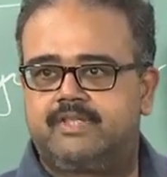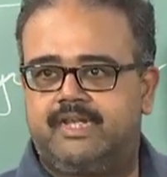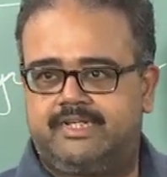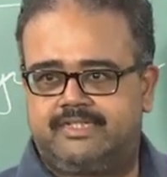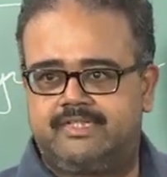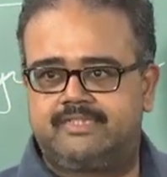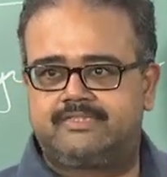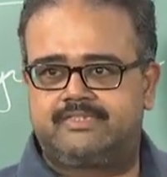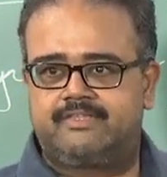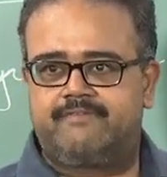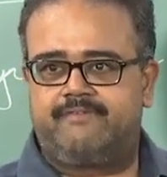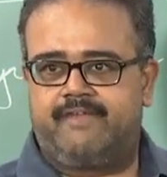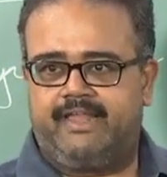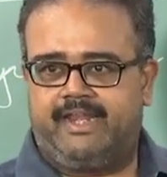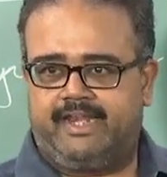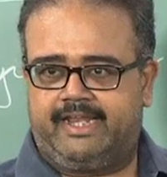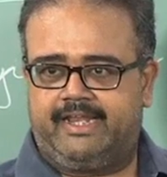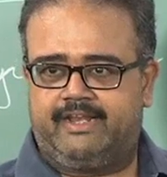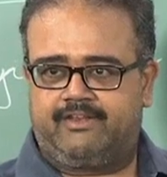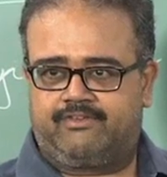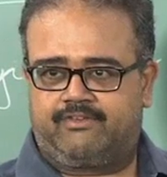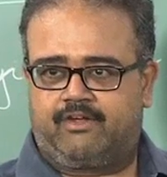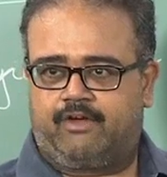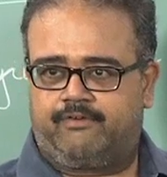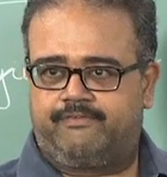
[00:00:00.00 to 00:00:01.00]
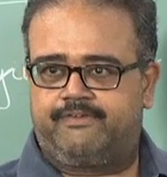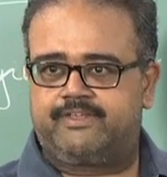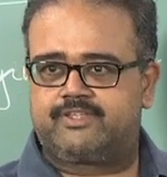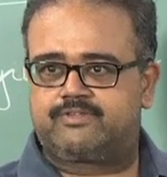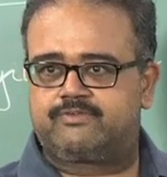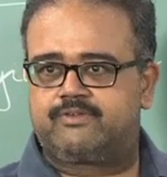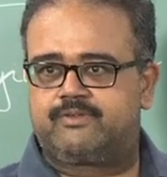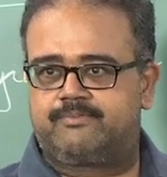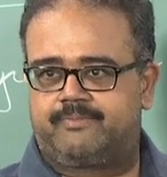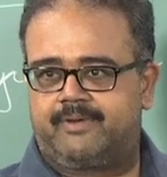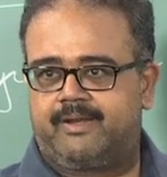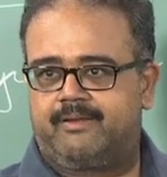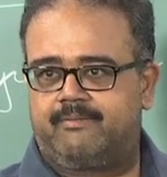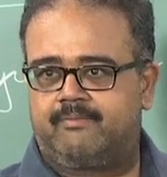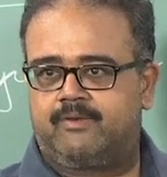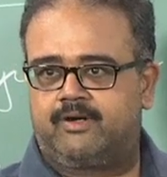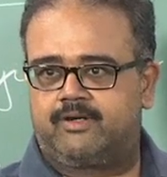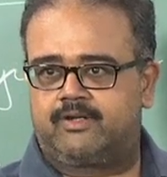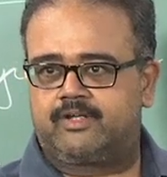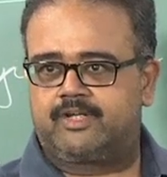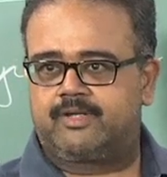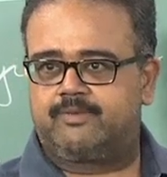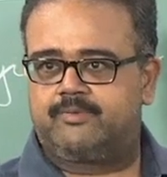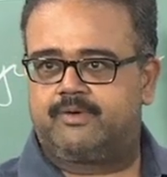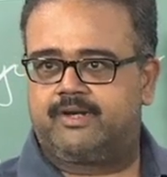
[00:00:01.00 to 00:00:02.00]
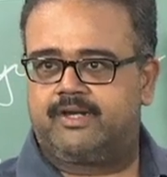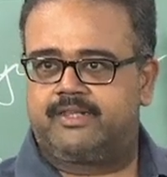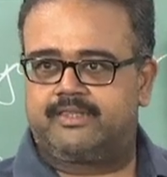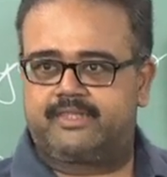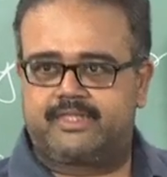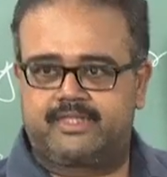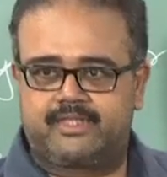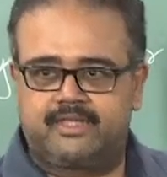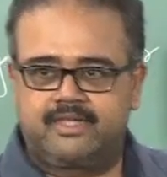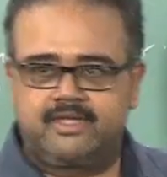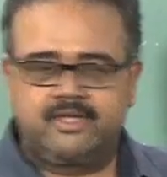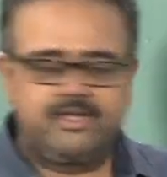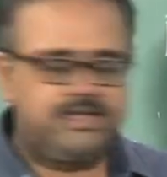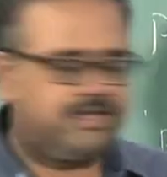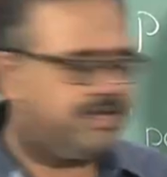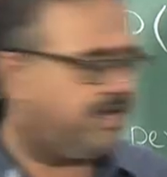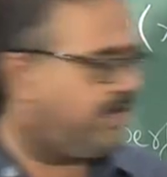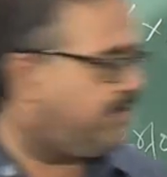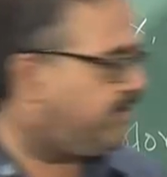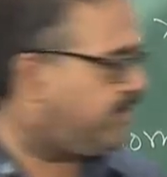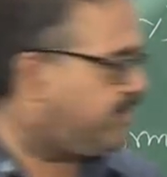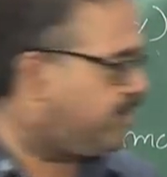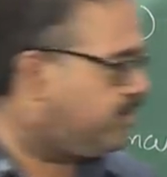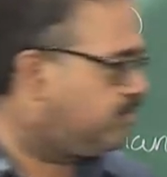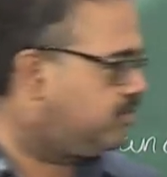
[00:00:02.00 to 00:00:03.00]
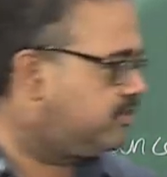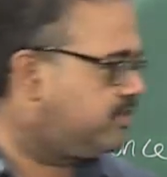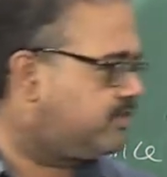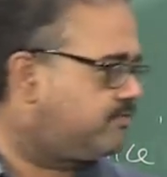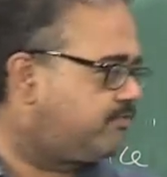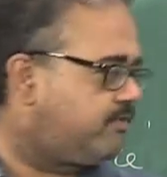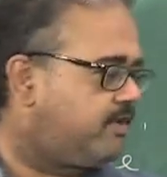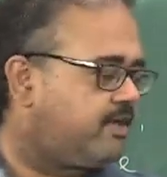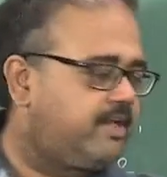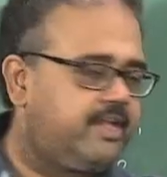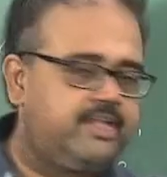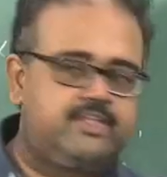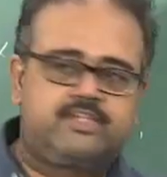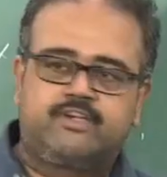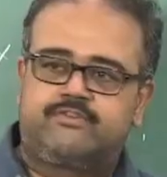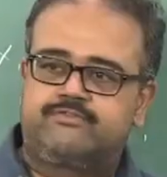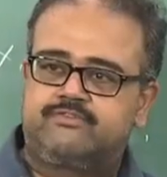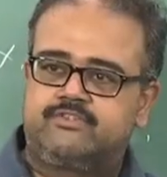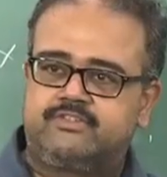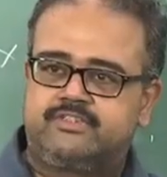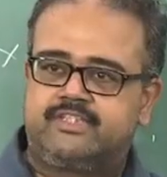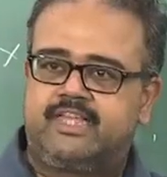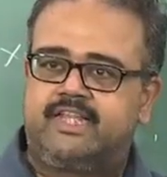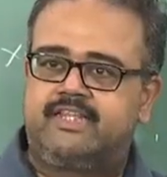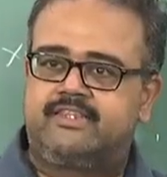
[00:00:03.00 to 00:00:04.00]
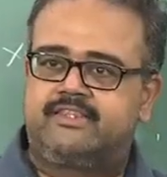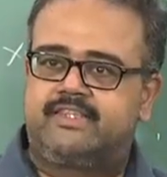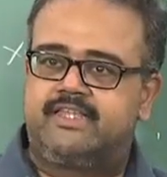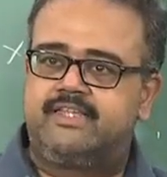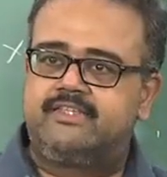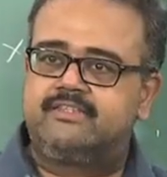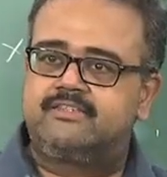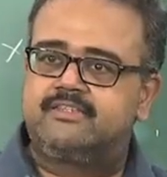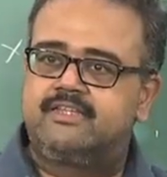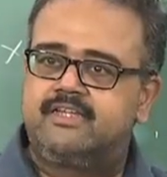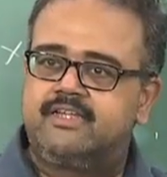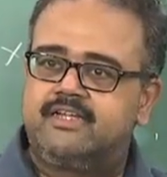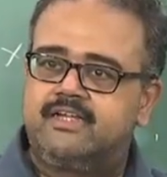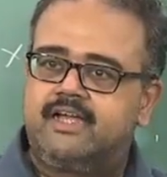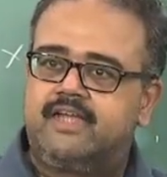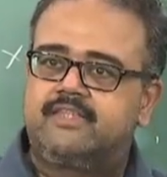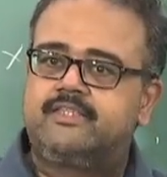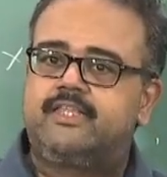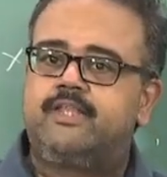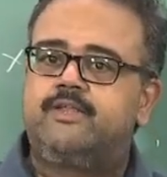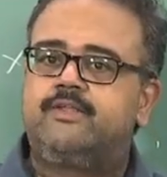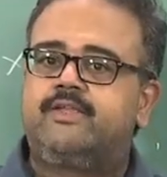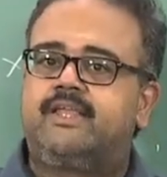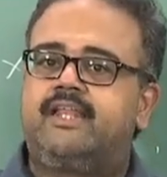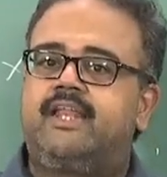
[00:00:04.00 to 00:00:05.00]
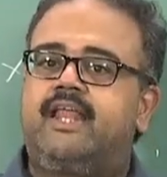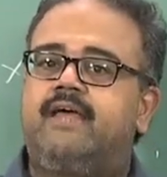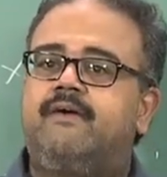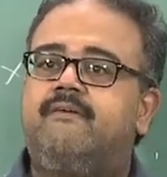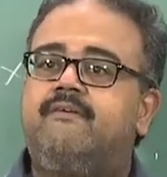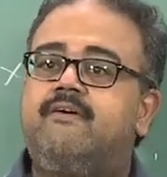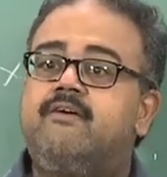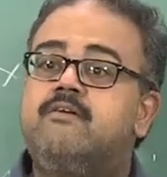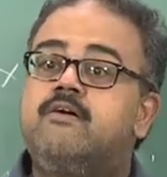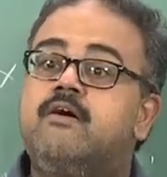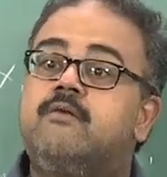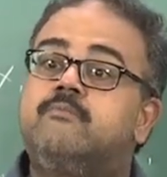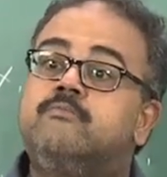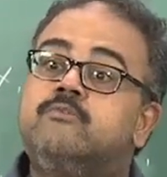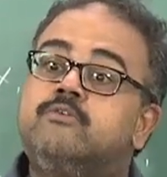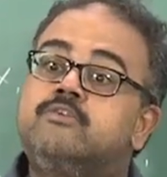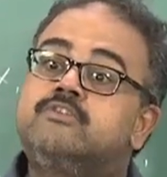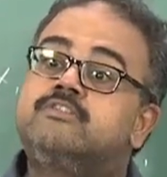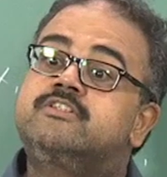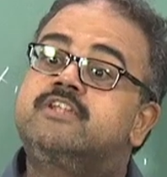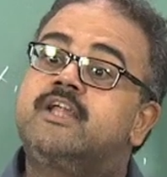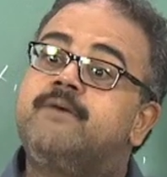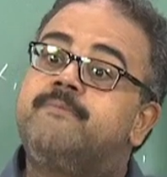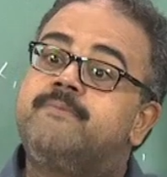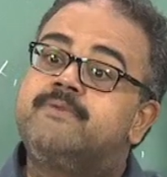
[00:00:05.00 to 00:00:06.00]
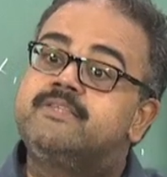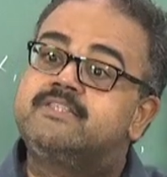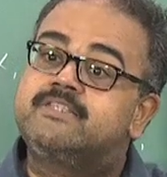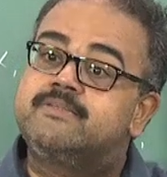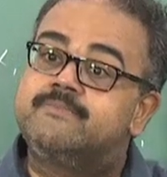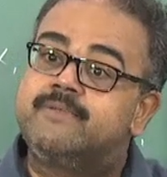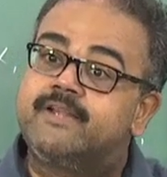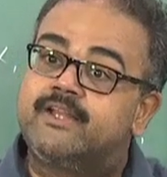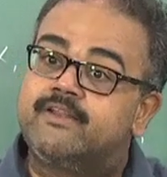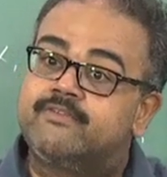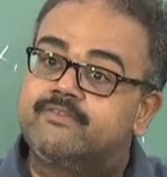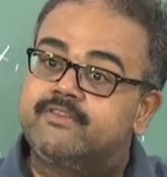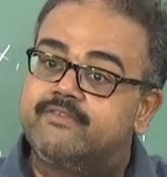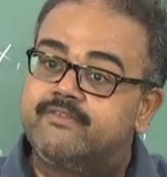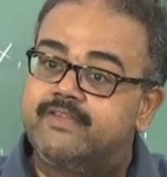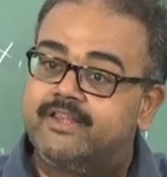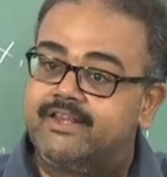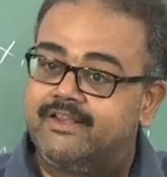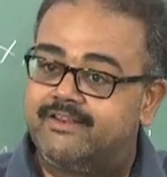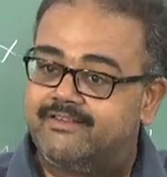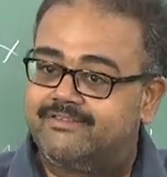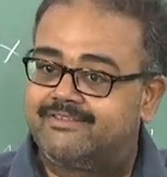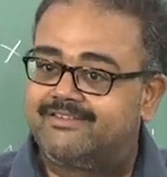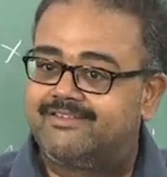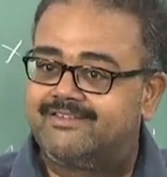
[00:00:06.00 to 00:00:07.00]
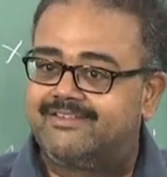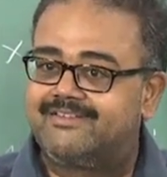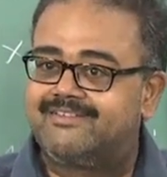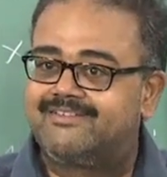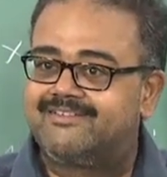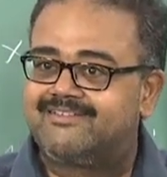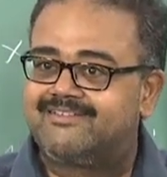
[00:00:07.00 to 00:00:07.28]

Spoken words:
just the variance of S1 prime, I am not talking about anything, right. You can do this for each of those L things and then you can have a bootstrap estimate of the variance,